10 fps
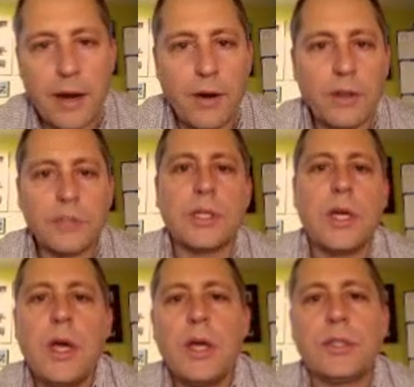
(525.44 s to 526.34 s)
errors,
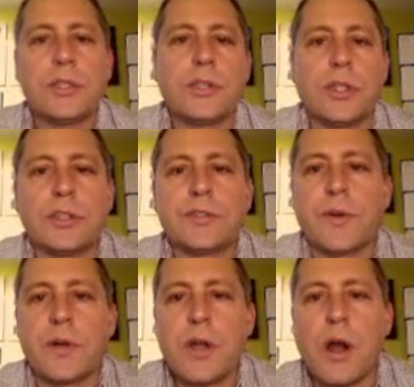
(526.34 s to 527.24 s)
to search
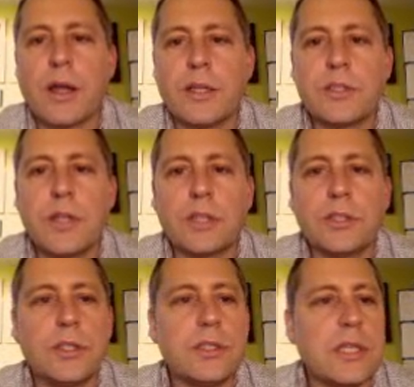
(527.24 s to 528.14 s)
for target
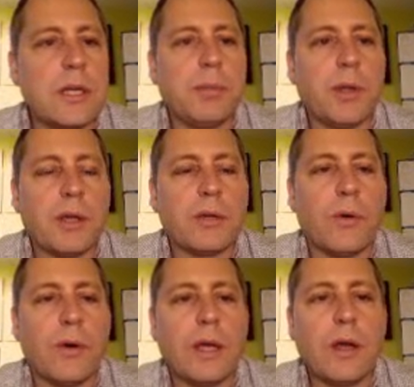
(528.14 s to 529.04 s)
structures in
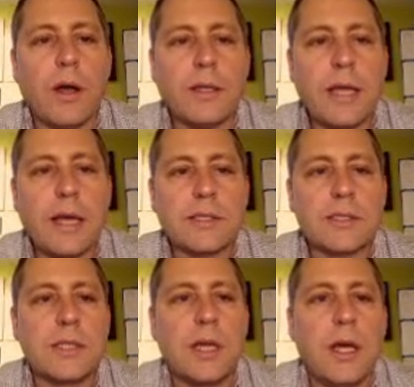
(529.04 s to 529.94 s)
obligatory
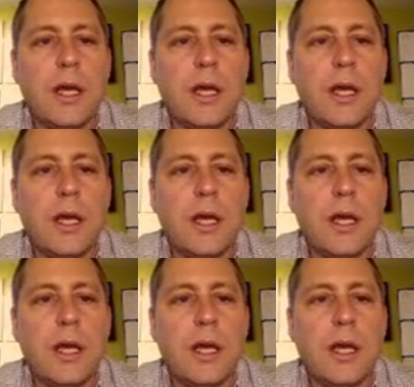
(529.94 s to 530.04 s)
contexts,